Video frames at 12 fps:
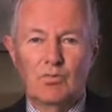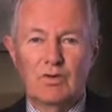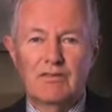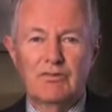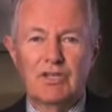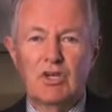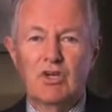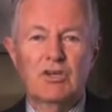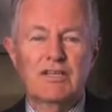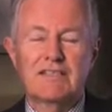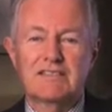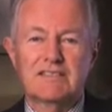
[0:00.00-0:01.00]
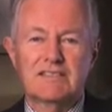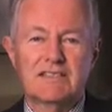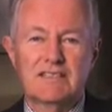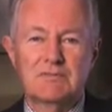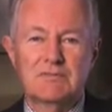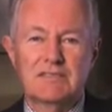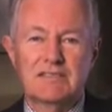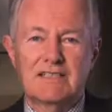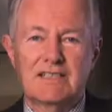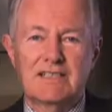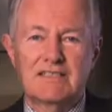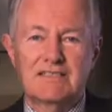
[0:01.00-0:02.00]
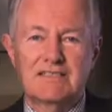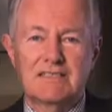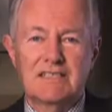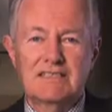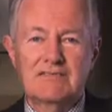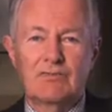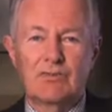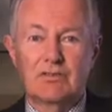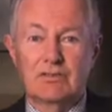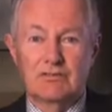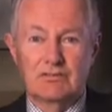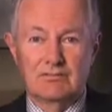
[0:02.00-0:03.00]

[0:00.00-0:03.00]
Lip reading: One of the earliest attempts at a successful